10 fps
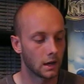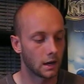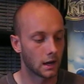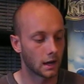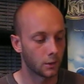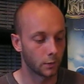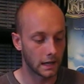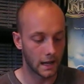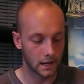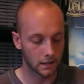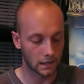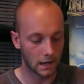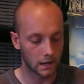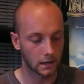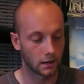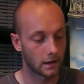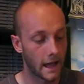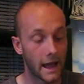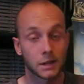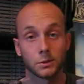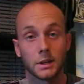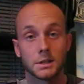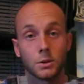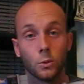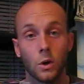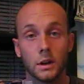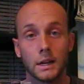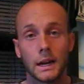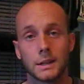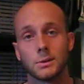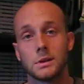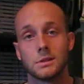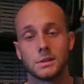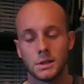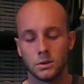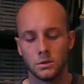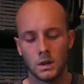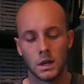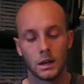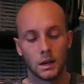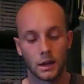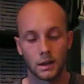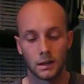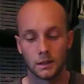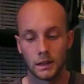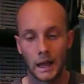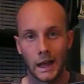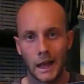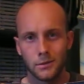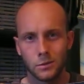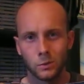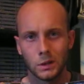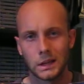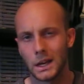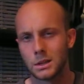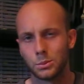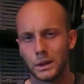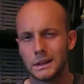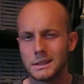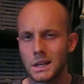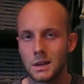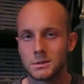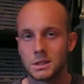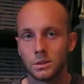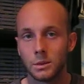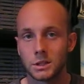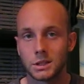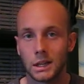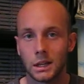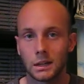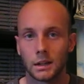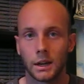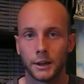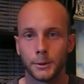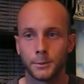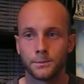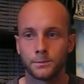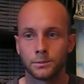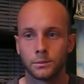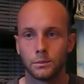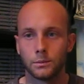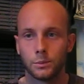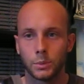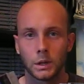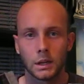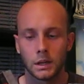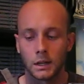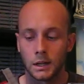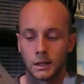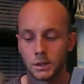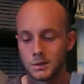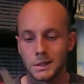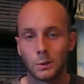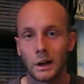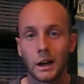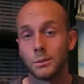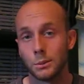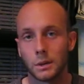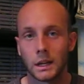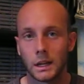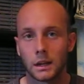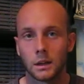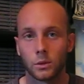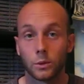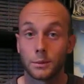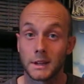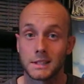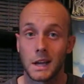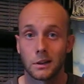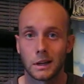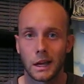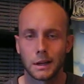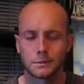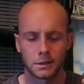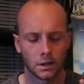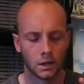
I went ahead and got ActRaiser 1 and ActRaiser 2. I haven't really gotten to play these games too much yet, and you'll see why. I've been playing one of my Saturn games.